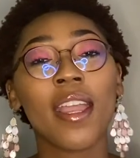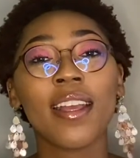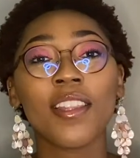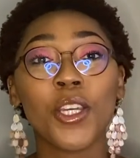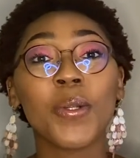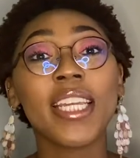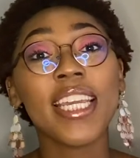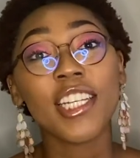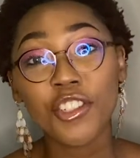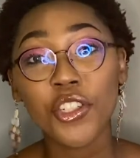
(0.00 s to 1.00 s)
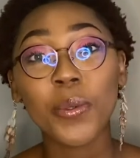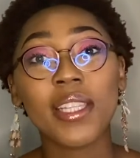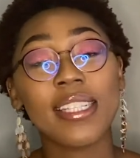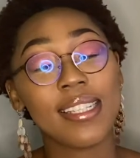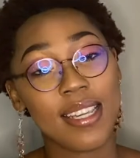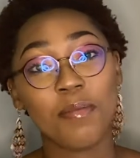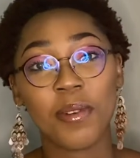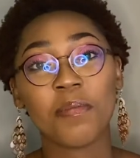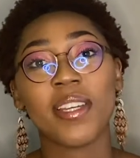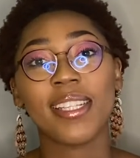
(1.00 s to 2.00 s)
The only issue with
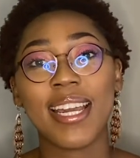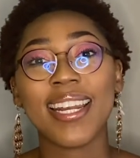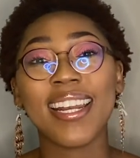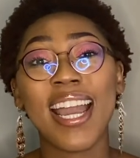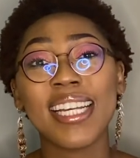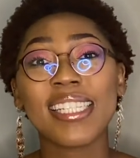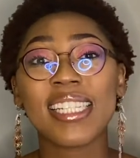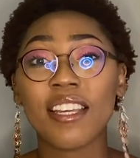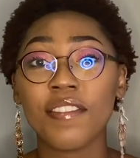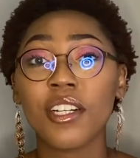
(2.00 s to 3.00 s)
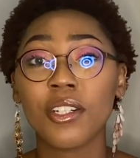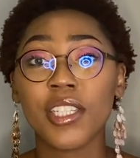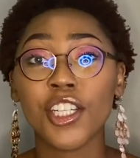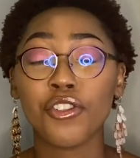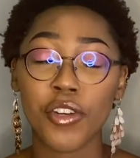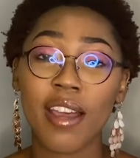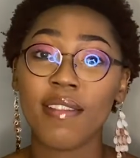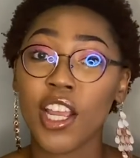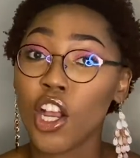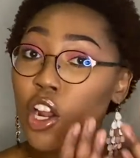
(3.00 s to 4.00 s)
sebum is that it has difficulty
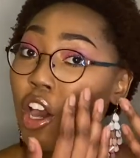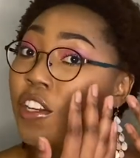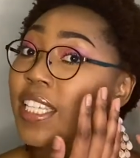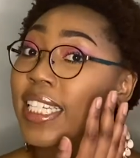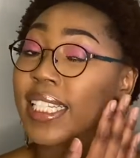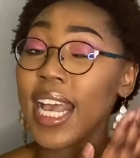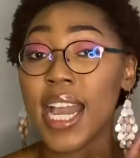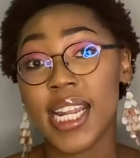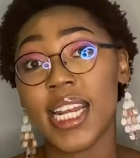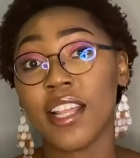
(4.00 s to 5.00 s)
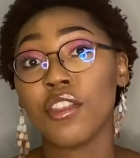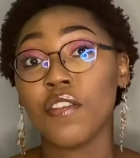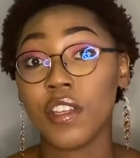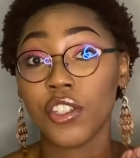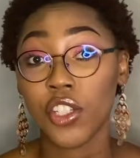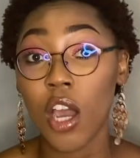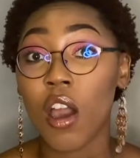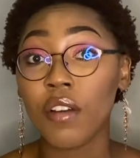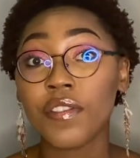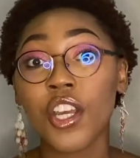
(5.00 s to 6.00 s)
traveling along the entire length of the
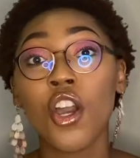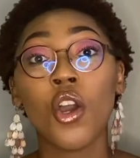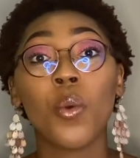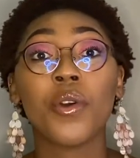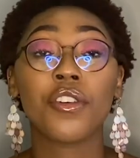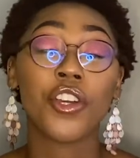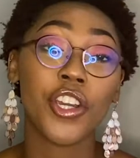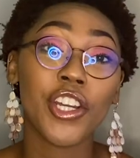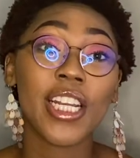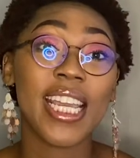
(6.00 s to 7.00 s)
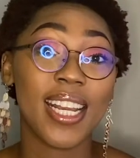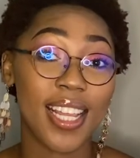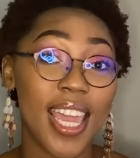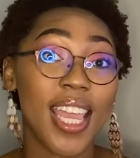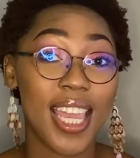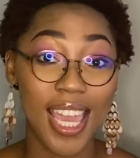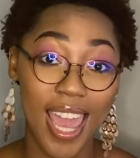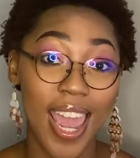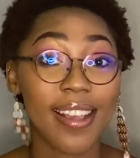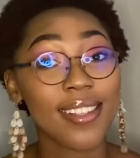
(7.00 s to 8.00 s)
shaft with curly and kinky
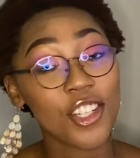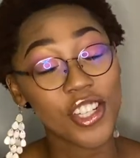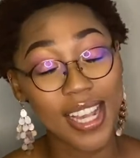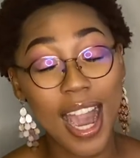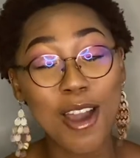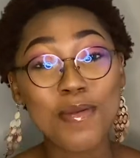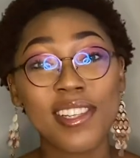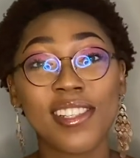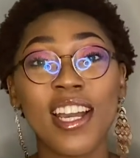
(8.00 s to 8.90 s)
hair such as ours.